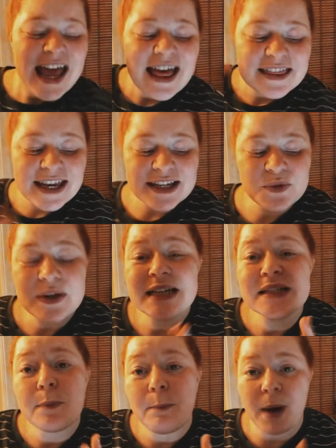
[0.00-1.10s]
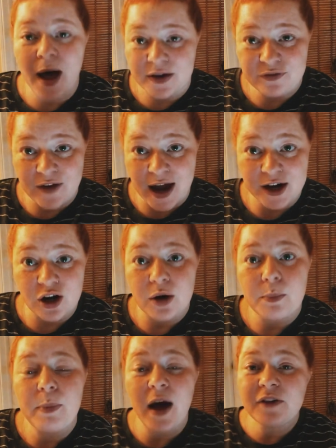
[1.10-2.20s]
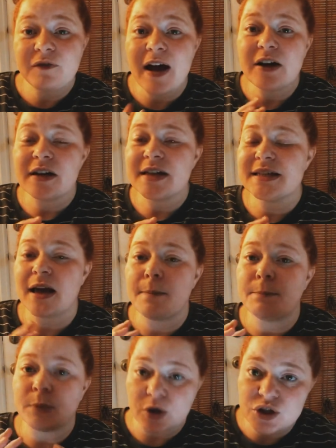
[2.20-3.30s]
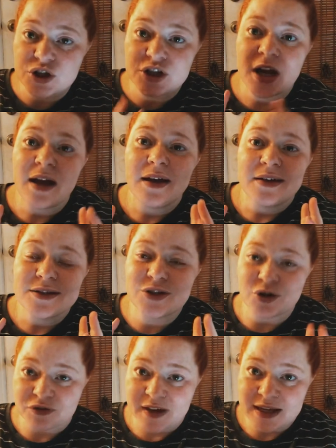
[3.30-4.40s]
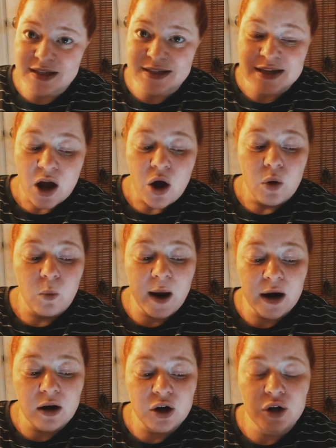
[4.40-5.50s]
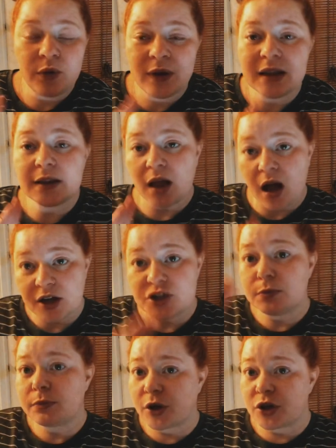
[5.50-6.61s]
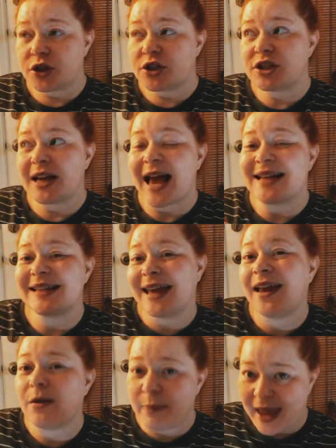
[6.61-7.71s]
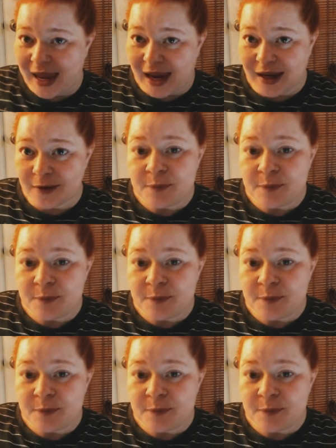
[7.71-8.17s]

The next one is Bonfire. Bonfire is a merch service where you can launch merch as a campaign.